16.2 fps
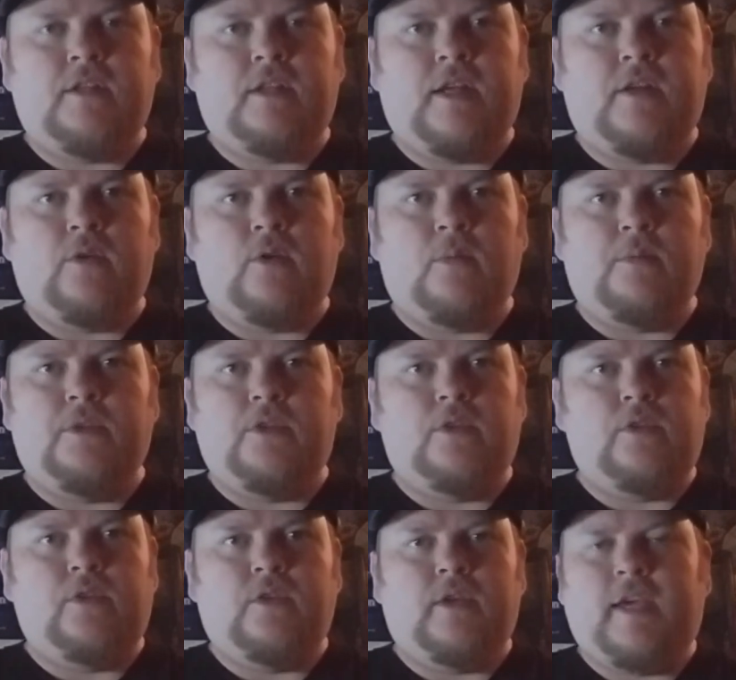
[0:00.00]
that normally
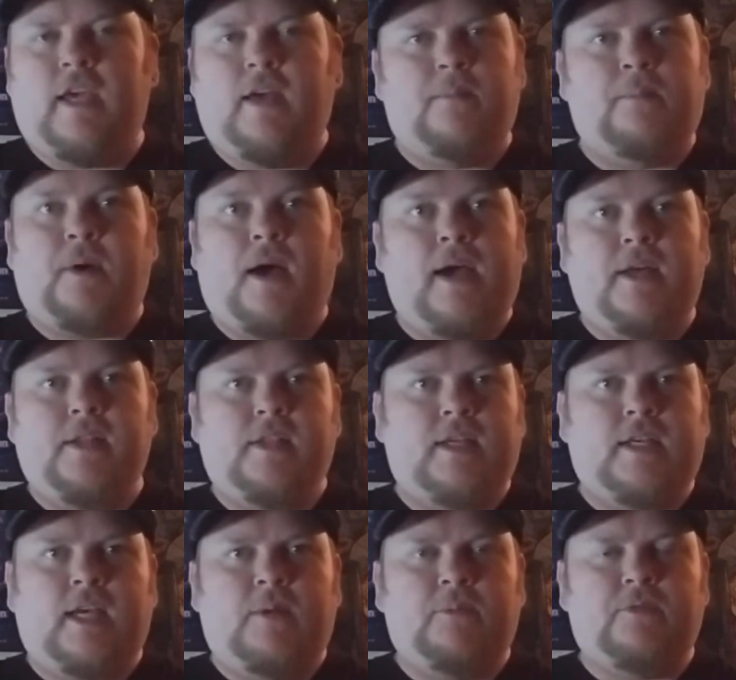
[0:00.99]
you can't buy at
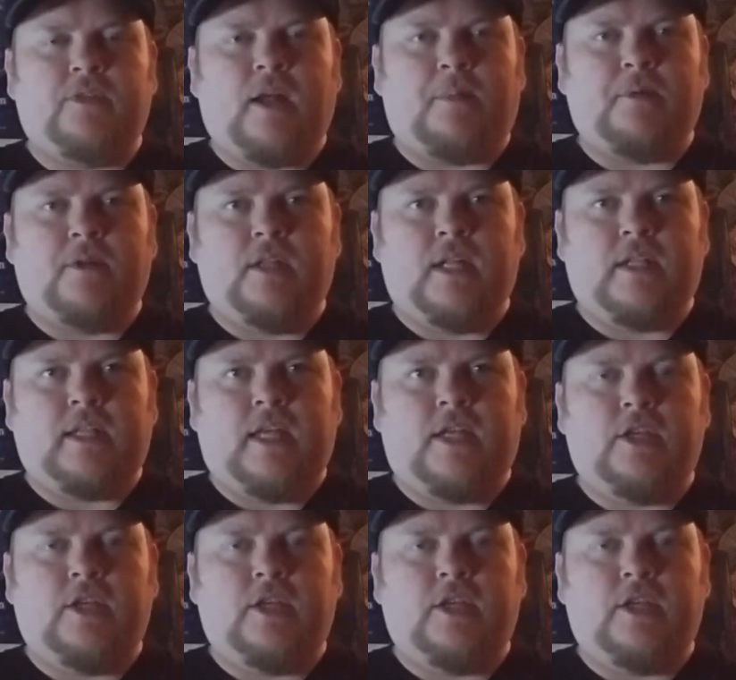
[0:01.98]
like GameStop and like that.